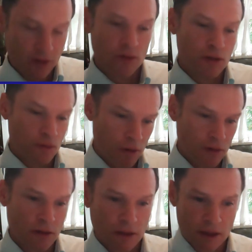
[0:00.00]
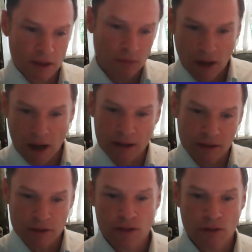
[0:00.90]
to a store. I was on a little
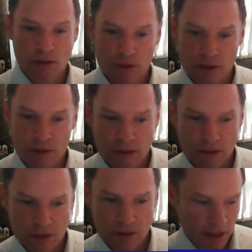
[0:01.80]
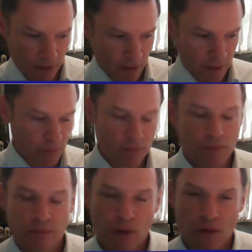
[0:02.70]
island, so couldn't get the
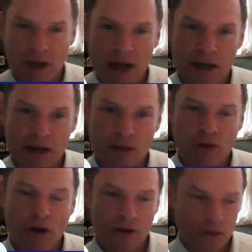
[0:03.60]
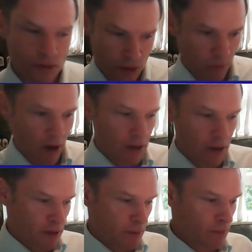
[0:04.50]
organic produce, so bought
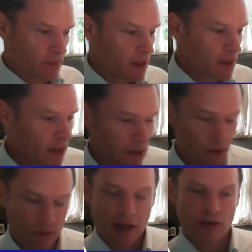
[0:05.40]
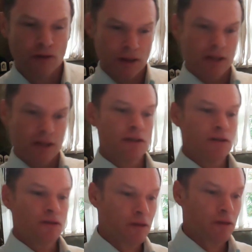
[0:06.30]
some, you know, nectarines and
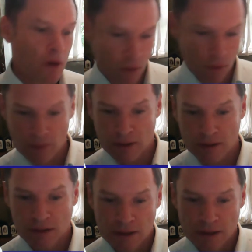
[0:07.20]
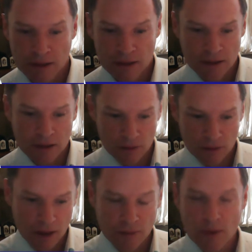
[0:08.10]
took them home and, you know,
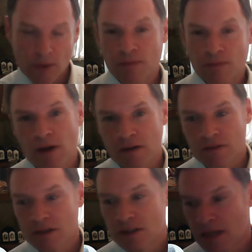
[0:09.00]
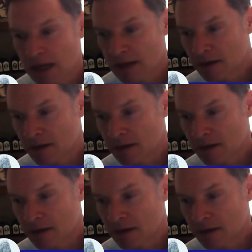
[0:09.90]
cut them up for breakfast, and